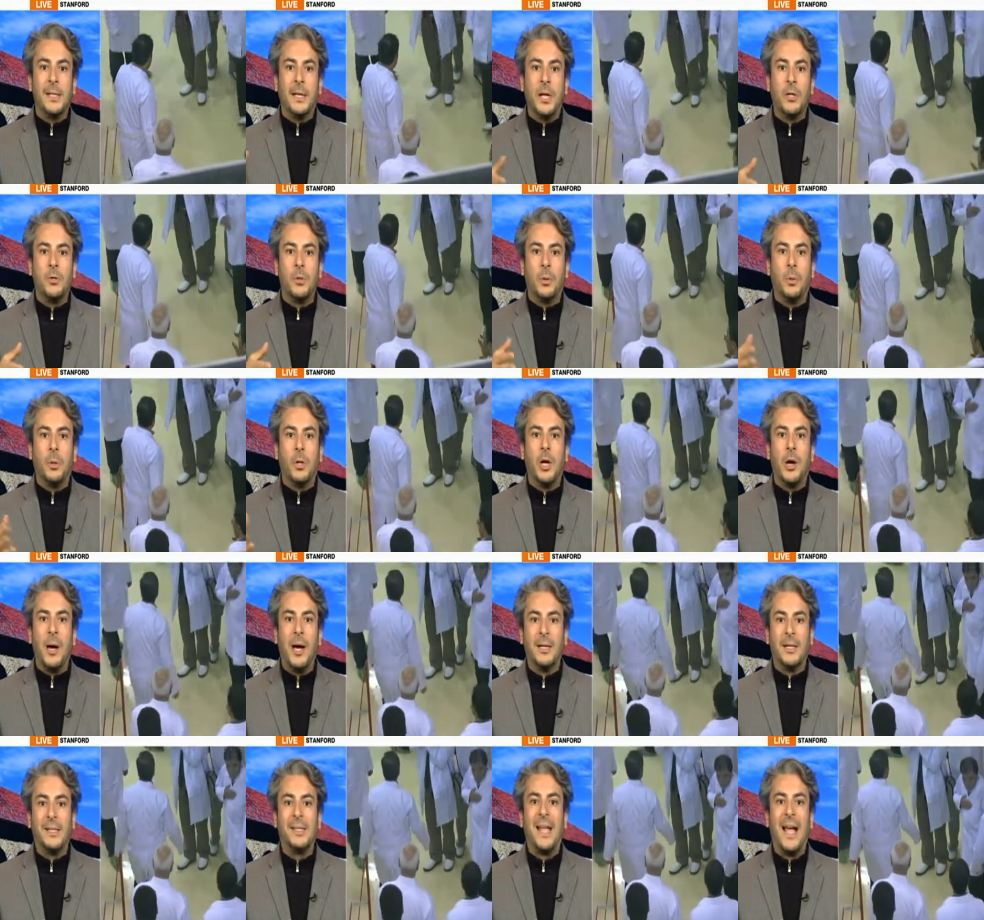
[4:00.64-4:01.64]
Israel will go out
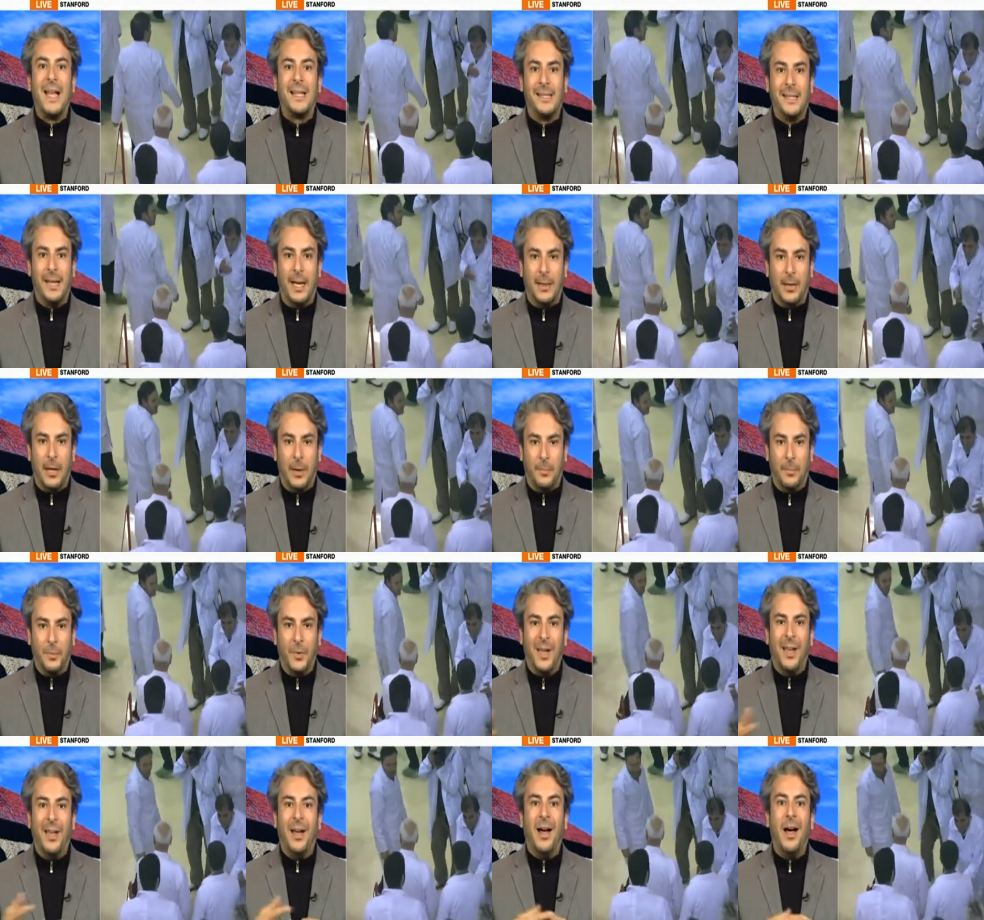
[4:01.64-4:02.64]
and assassinate them.
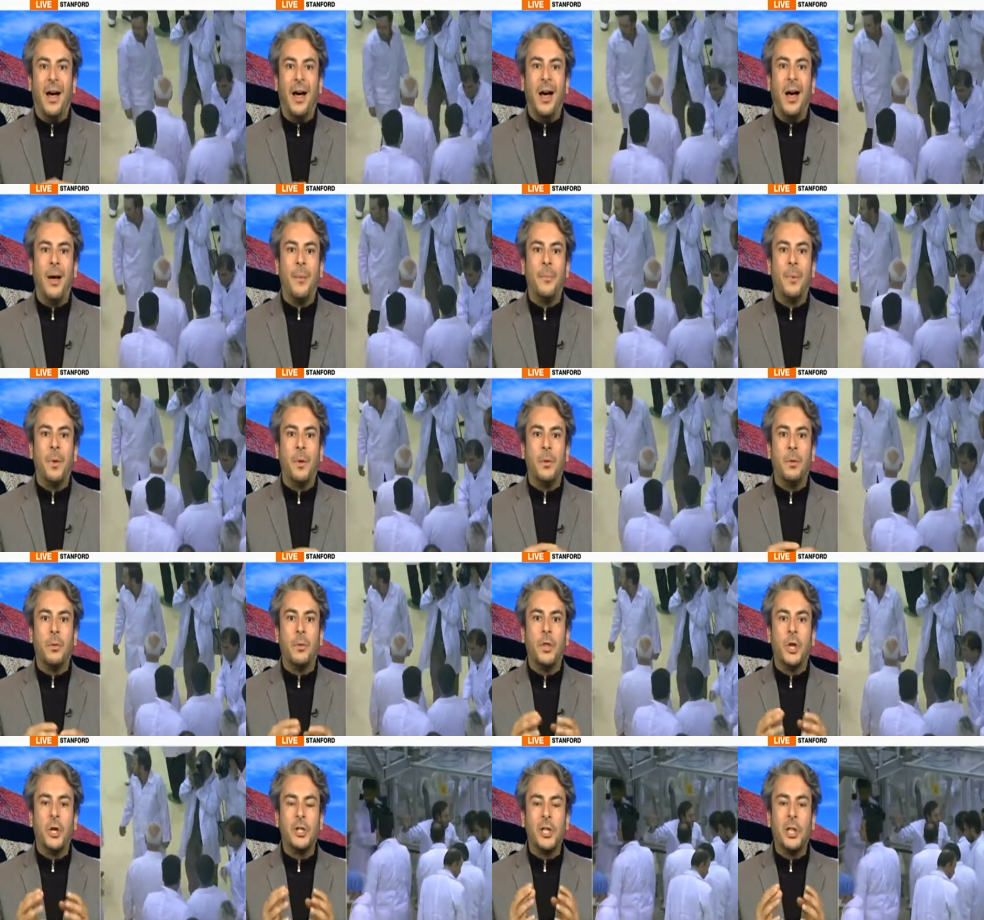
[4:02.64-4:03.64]

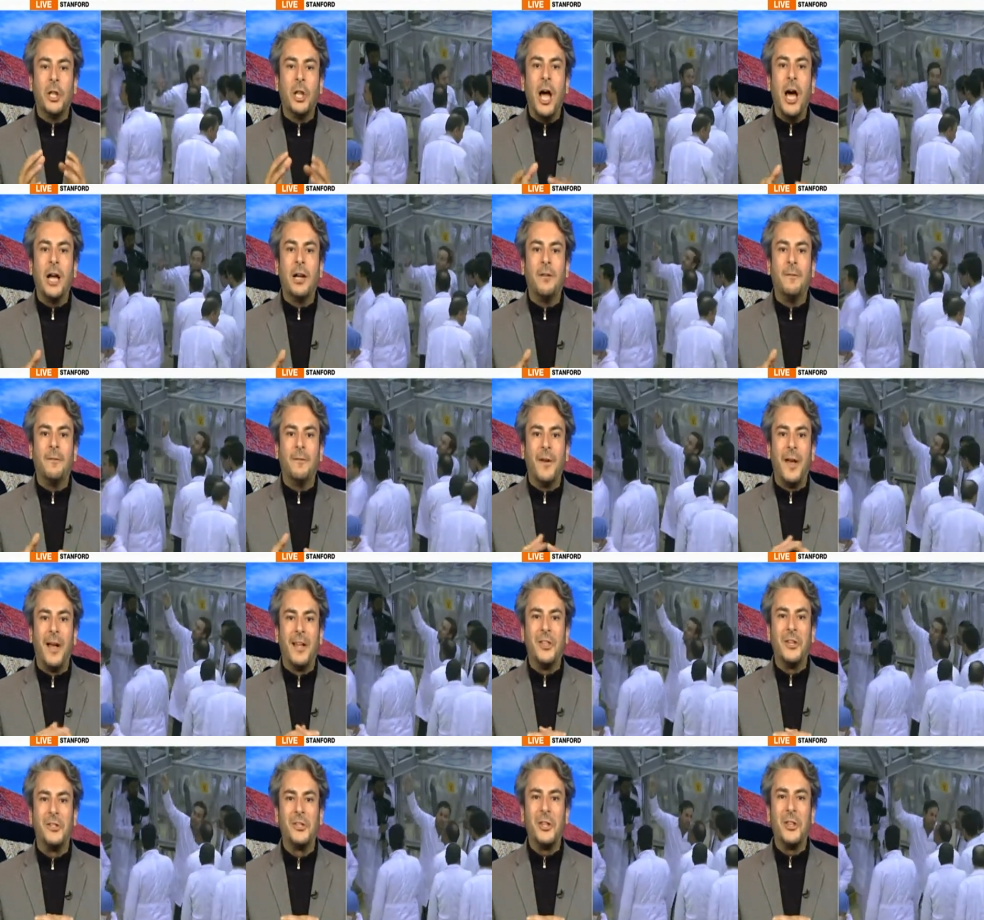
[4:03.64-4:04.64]
There's a lot
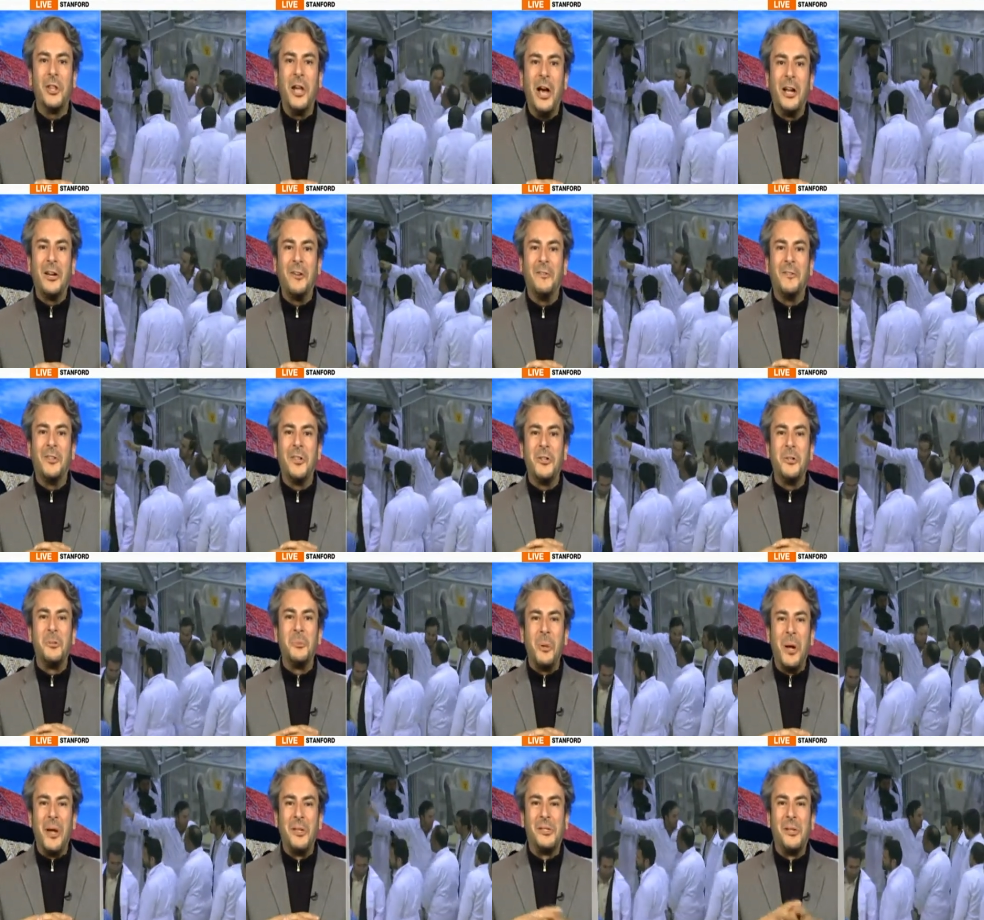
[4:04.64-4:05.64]
of
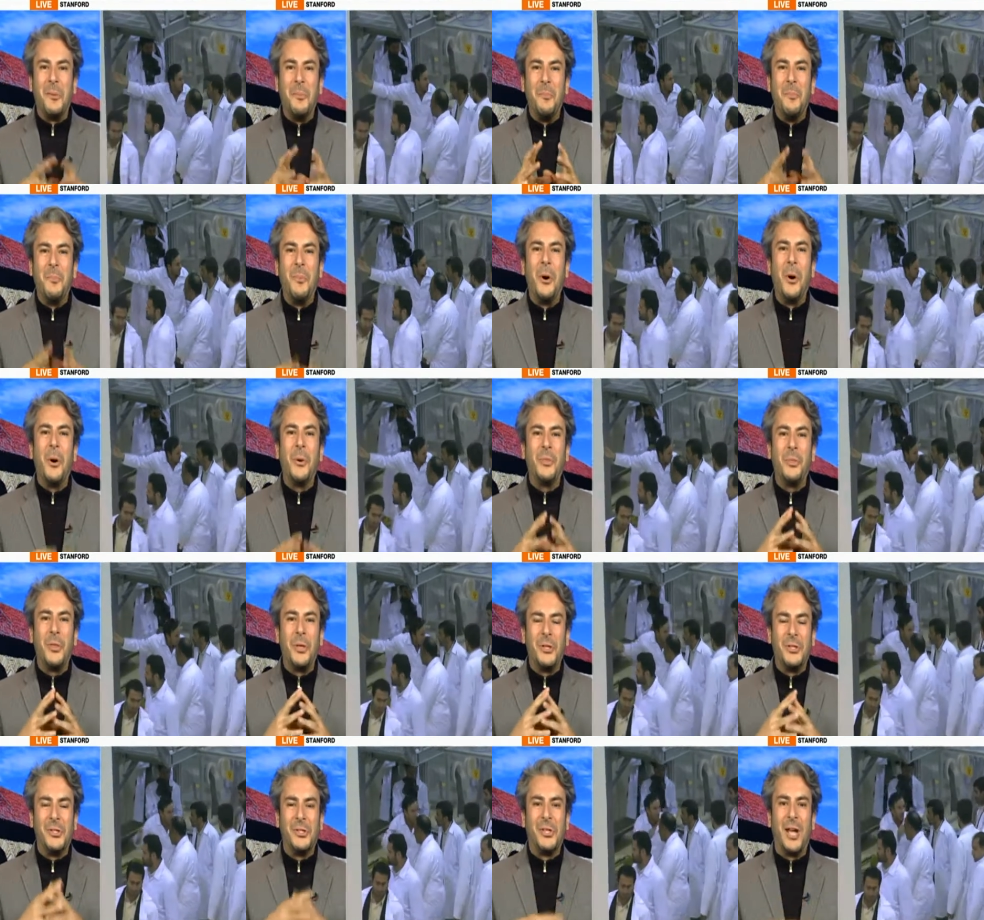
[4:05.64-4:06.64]
distrust on
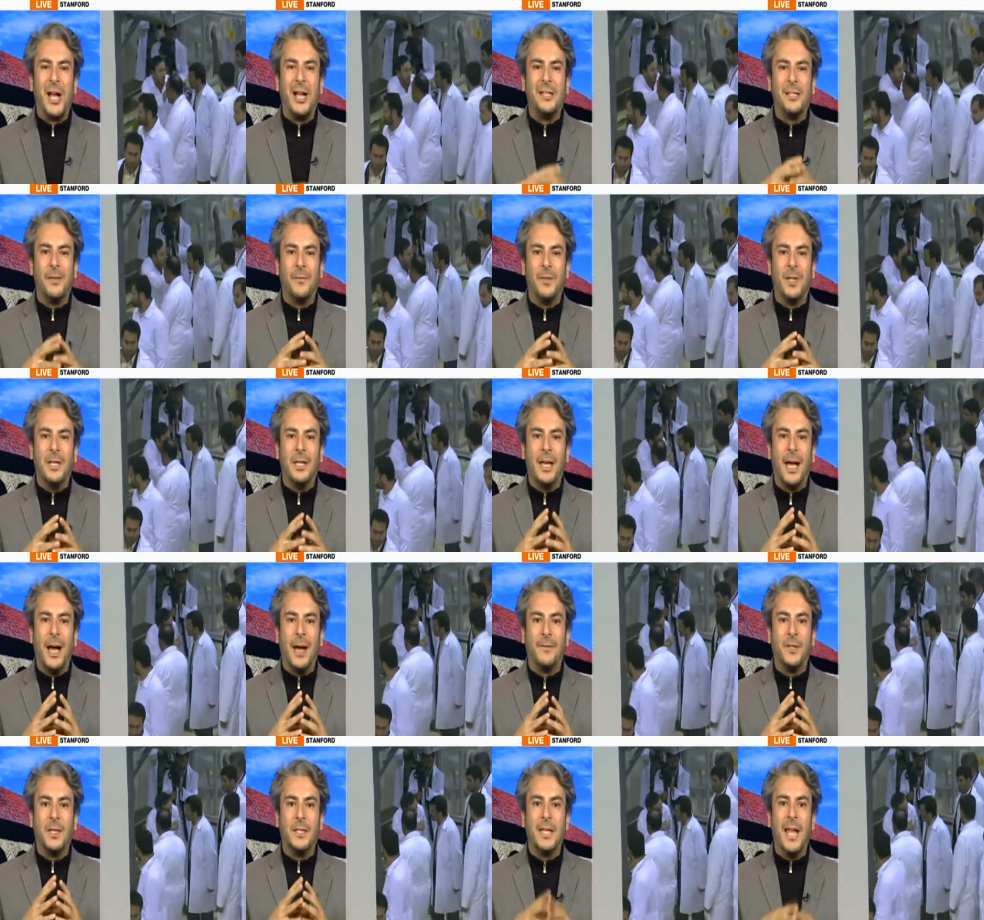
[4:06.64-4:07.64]
both sides of
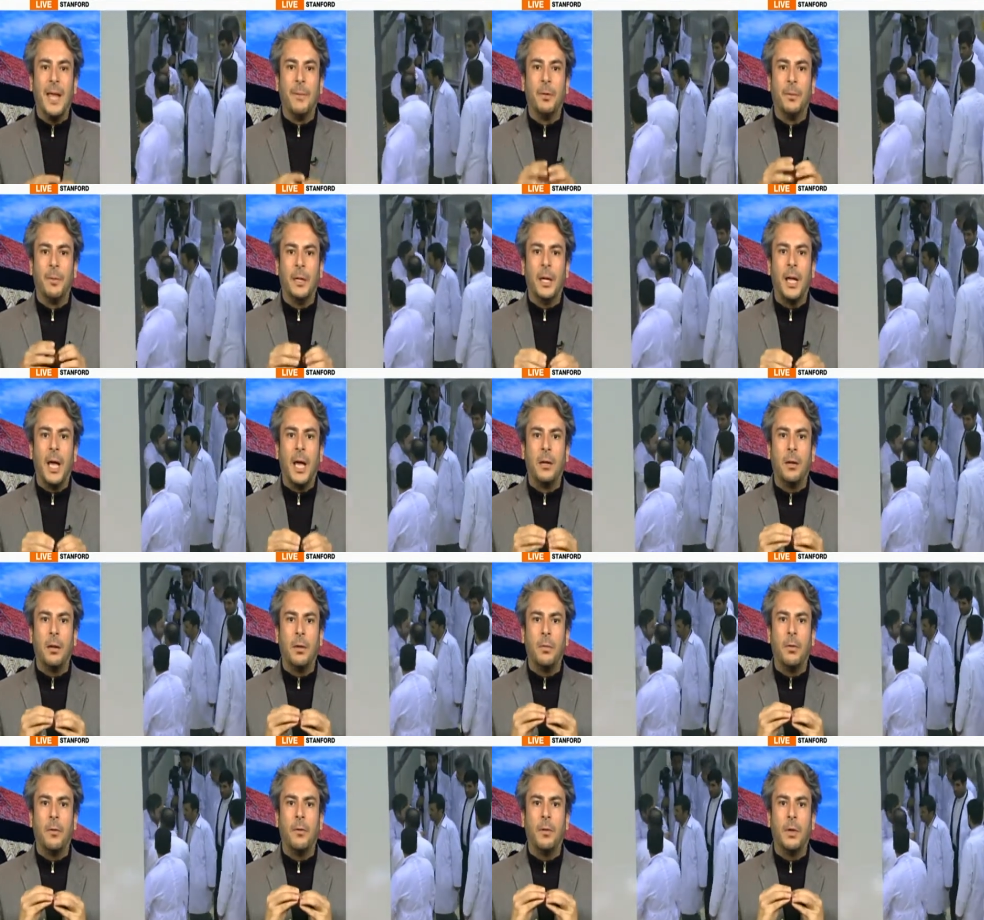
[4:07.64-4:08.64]
the table. But again,
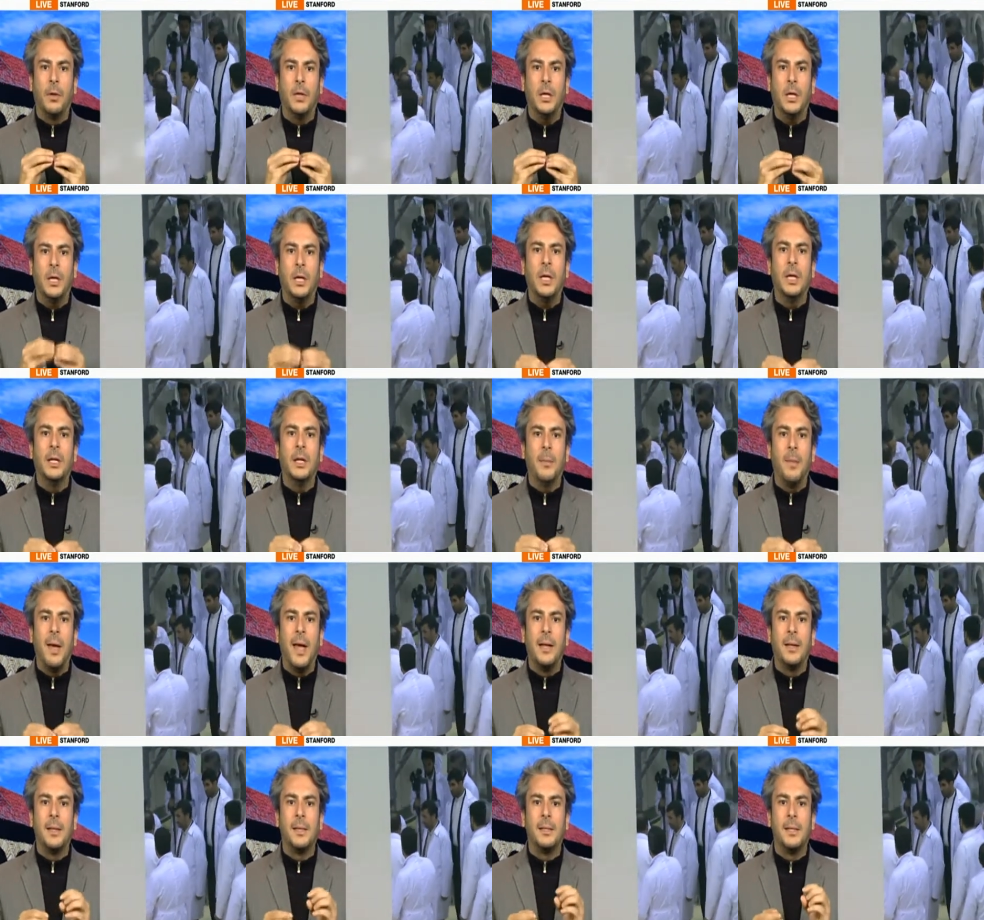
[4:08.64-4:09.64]
the key
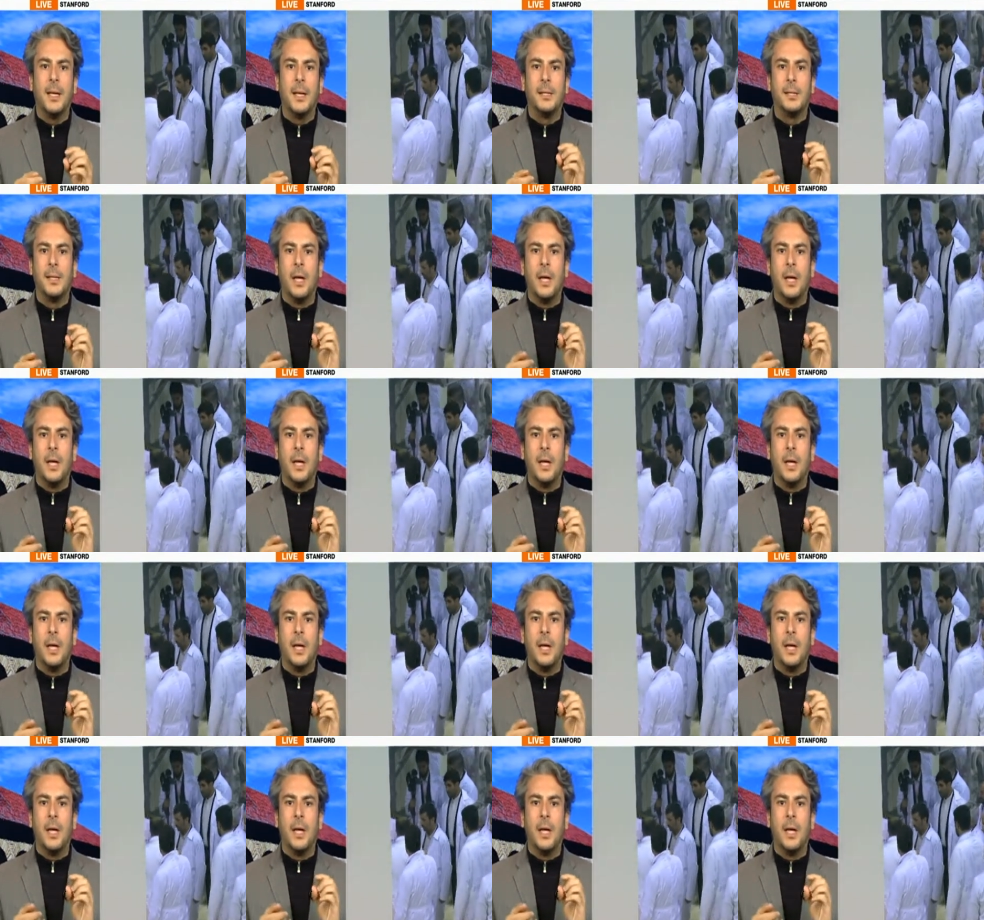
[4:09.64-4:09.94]
demand is this: